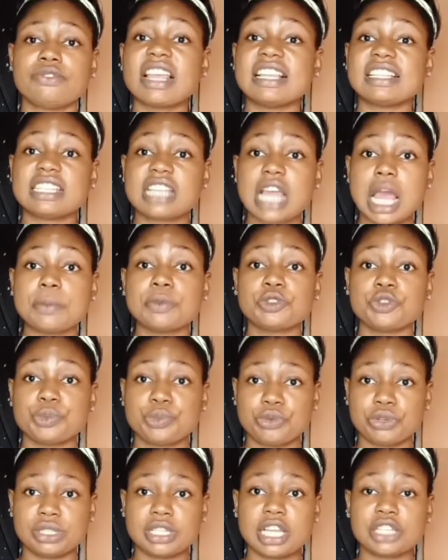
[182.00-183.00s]
It helps to
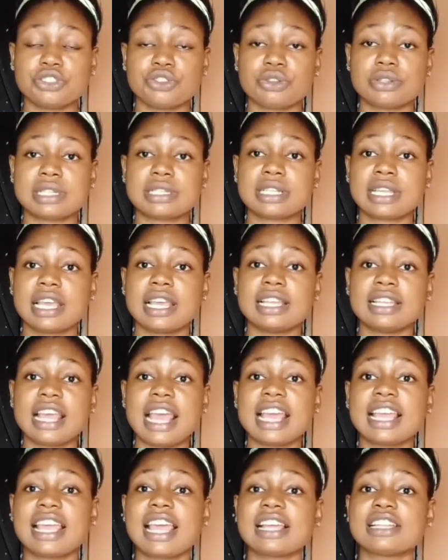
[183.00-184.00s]
protect your skin
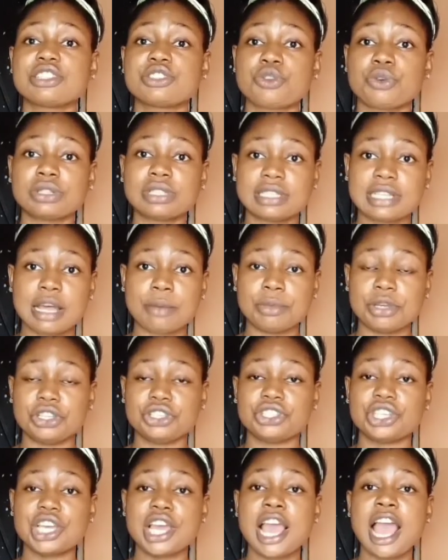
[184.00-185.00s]
against sun
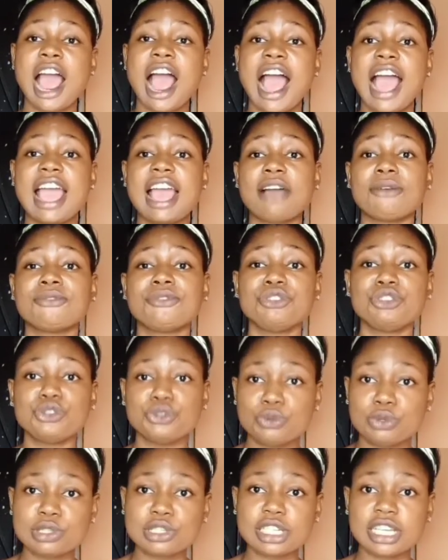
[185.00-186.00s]
damage. I have
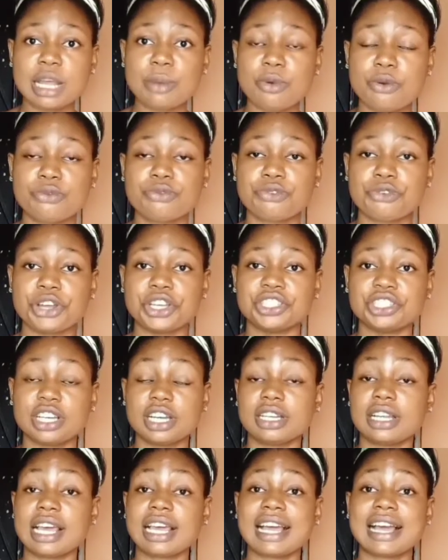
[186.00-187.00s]
used lemon
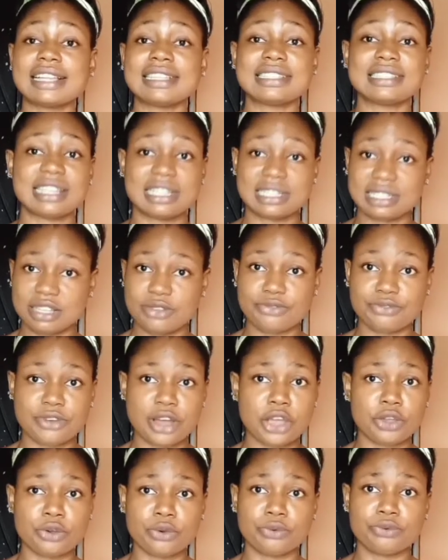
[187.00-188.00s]
fresh and I can
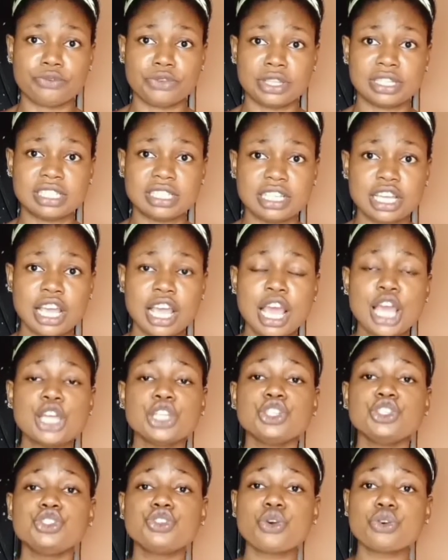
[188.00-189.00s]
testify of it.
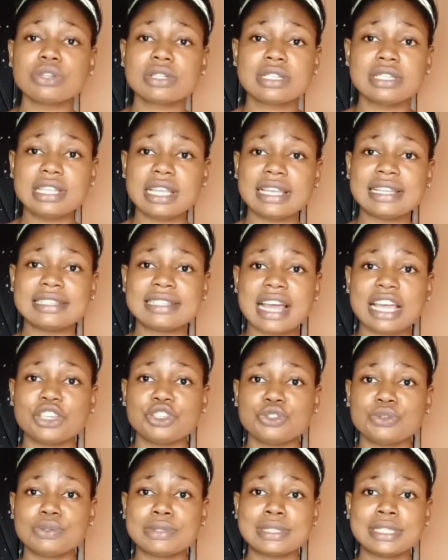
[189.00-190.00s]
Those days I
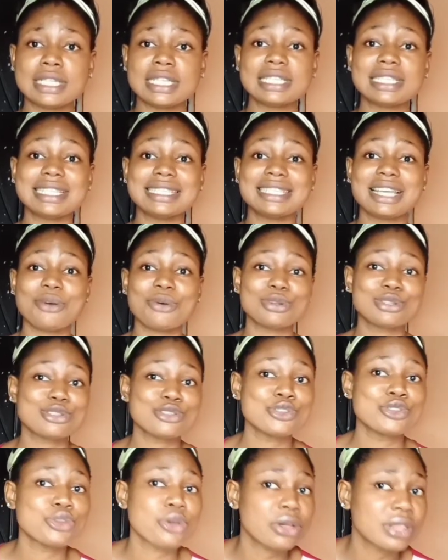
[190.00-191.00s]
used it, there was
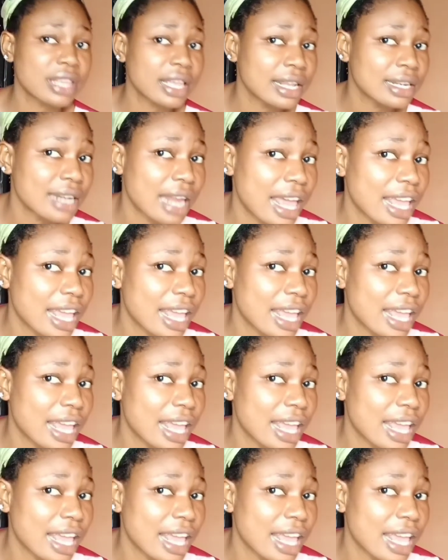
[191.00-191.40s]
nothing